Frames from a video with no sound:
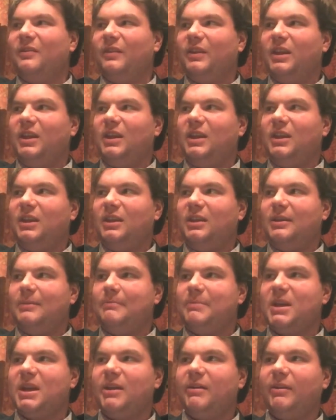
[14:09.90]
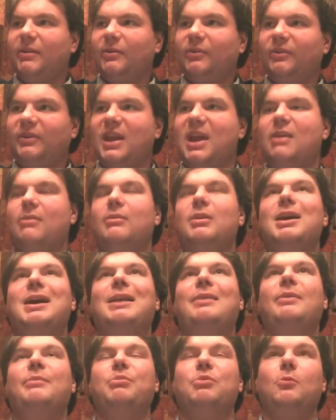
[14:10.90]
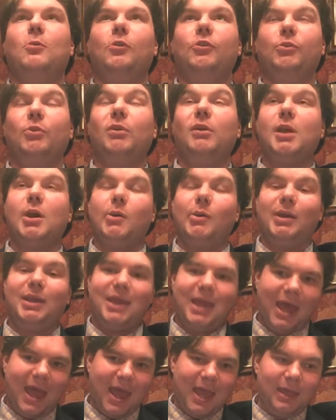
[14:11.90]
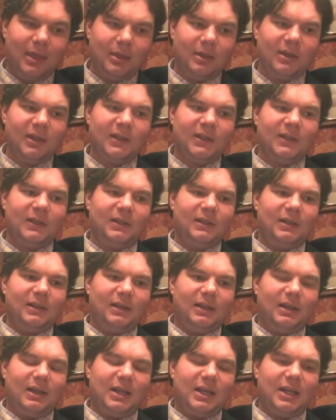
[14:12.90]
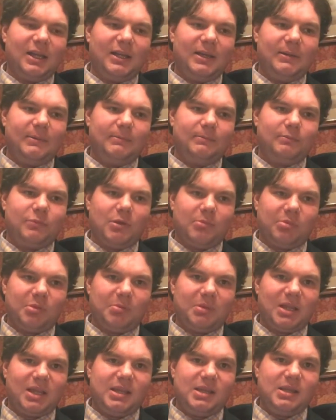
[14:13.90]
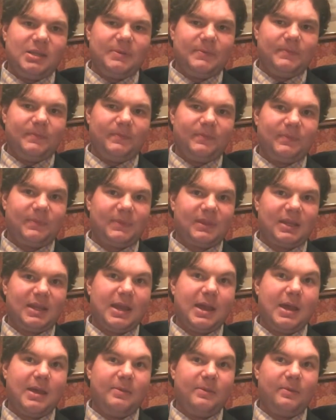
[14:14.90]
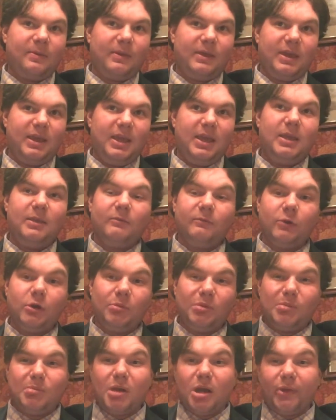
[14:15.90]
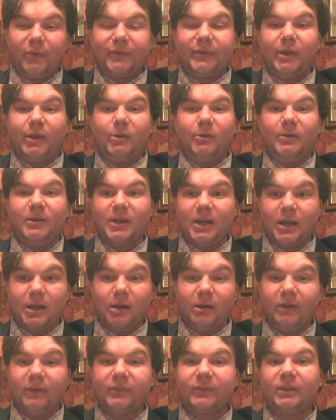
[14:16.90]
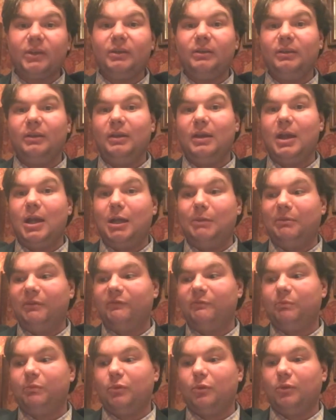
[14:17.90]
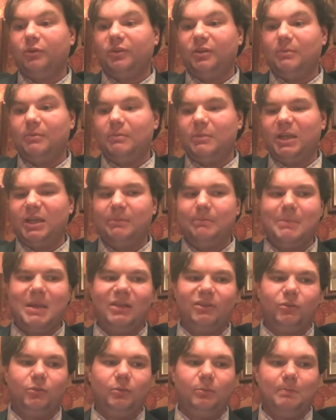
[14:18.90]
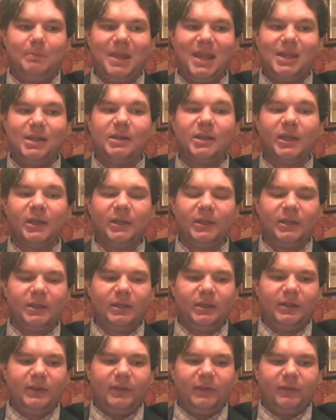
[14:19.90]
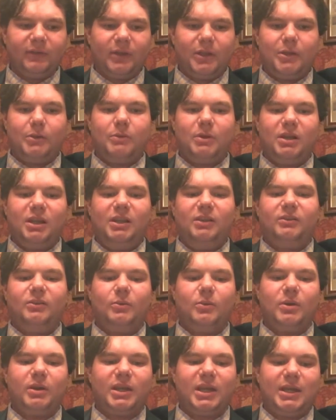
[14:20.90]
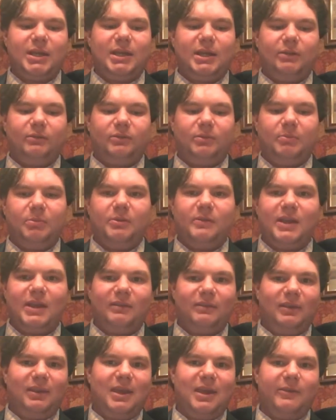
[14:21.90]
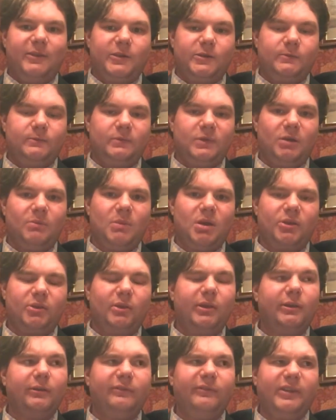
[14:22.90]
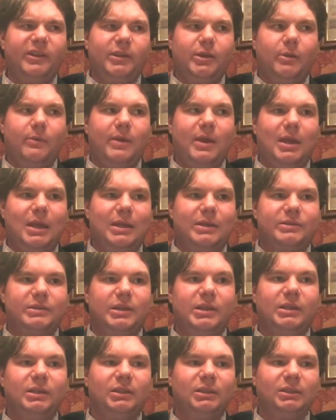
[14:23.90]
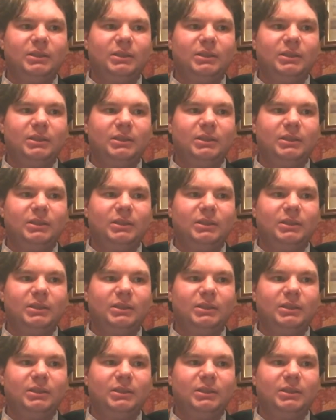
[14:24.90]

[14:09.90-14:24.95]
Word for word: The Imperial Stout and the Port will go on keg, um, probably, and the Ruby Miles going on cask. Um, I've brought a, a, metal pin, so I need to work out how to put that together. I might do a little video on that actually.